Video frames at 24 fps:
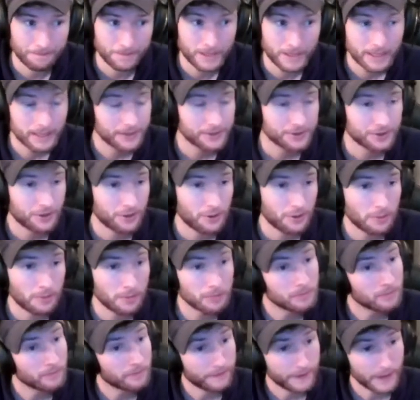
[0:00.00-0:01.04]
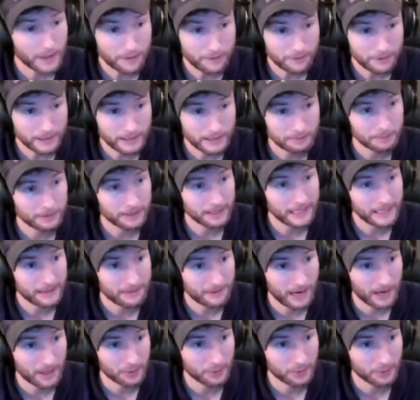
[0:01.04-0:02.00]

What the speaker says: So feel free to play around